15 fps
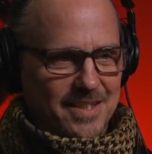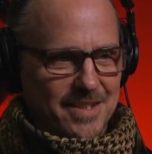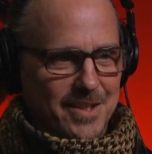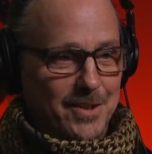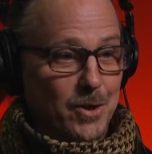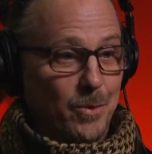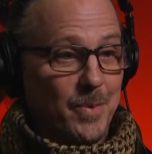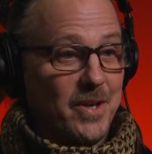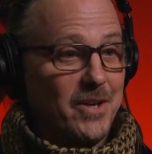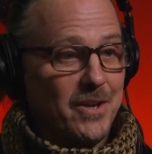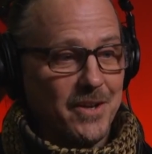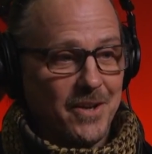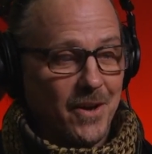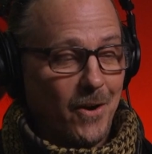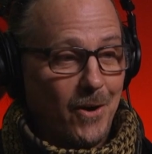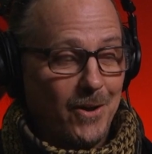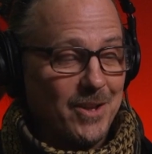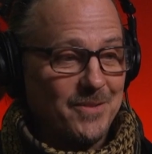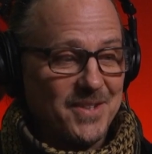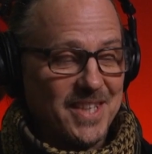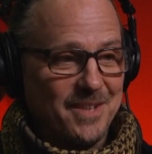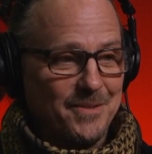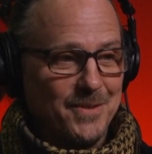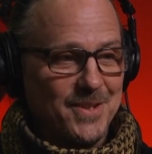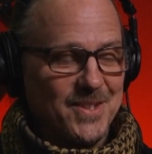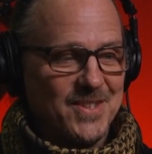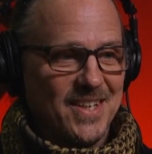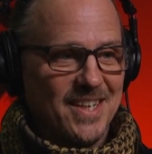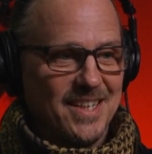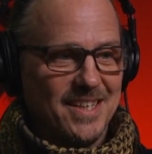determine all of the different